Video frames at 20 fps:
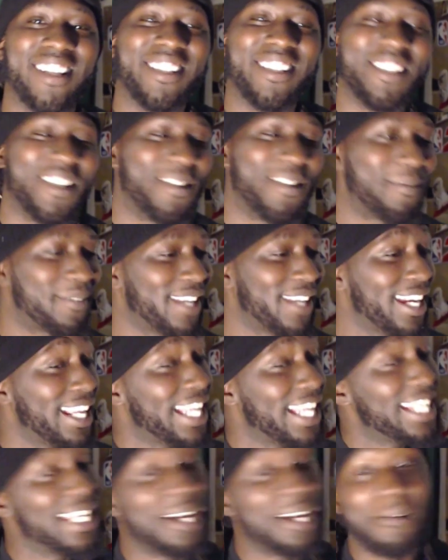You know what I'm saying?
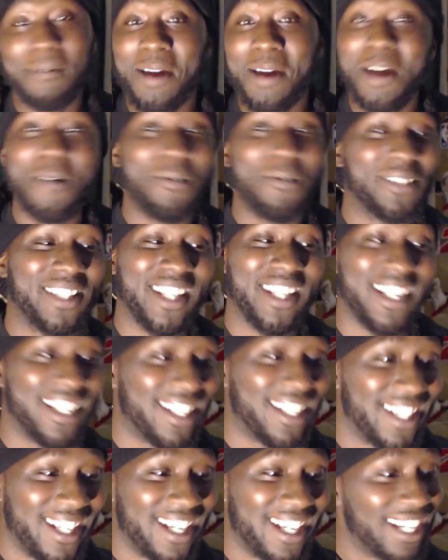Ain't nothing wrong with
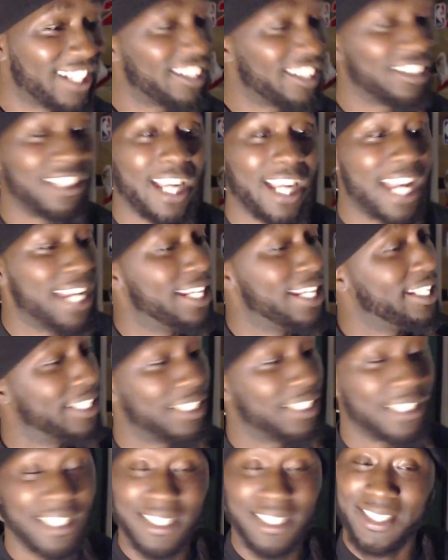that. Cause hey,
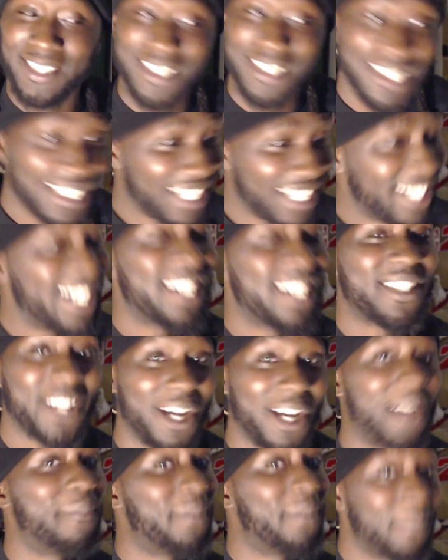
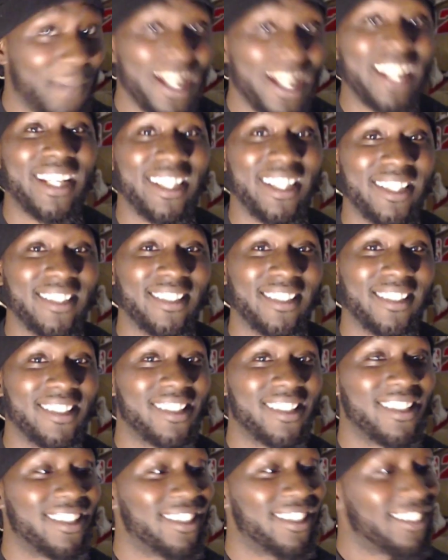Tom the man.
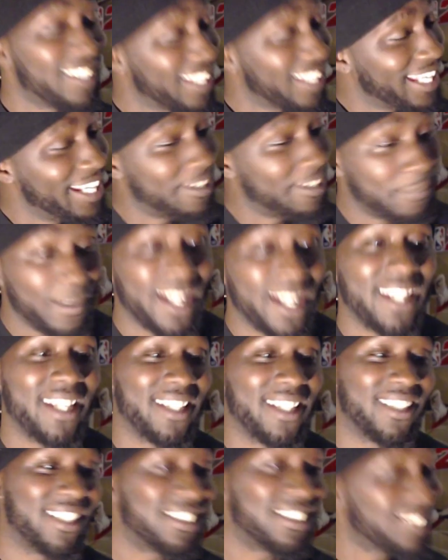He the
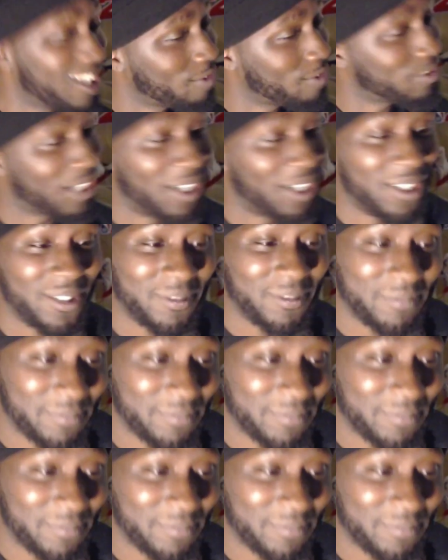man. Let's go, Tom.